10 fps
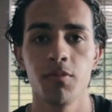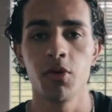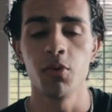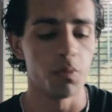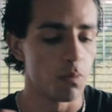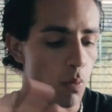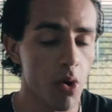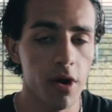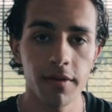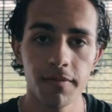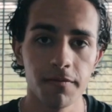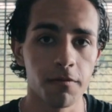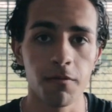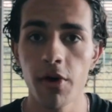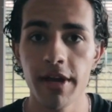you work for
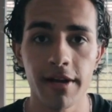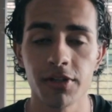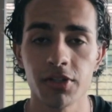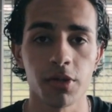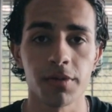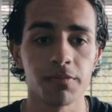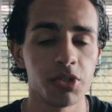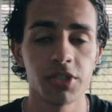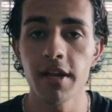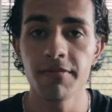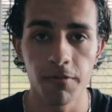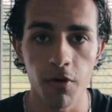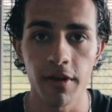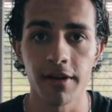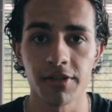4 years or you study for
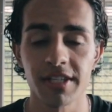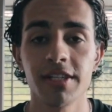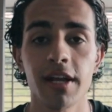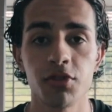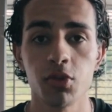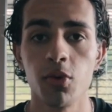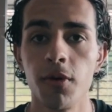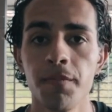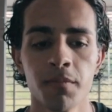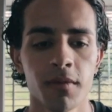4 years inside of school,